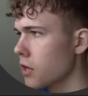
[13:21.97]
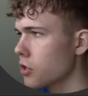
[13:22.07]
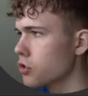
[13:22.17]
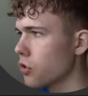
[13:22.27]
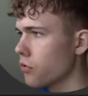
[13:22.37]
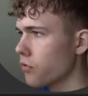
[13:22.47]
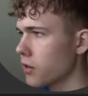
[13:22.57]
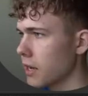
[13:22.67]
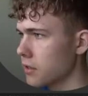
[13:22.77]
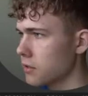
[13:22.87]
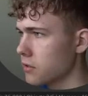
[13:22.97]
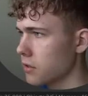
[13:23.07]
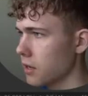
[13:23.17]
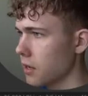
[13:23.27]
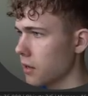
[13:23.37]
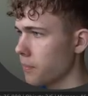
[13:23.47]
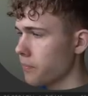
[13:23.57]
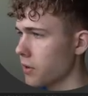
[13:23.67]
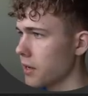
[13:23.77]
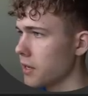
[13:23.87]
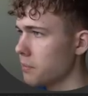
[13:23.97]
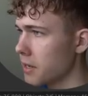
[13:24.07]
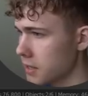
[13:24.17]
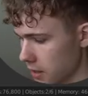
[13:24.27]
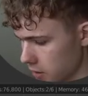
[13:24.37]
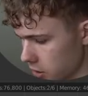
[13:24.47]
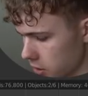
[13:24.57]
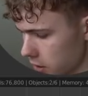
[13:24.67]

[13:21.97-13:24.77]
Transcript: So for that I need basically just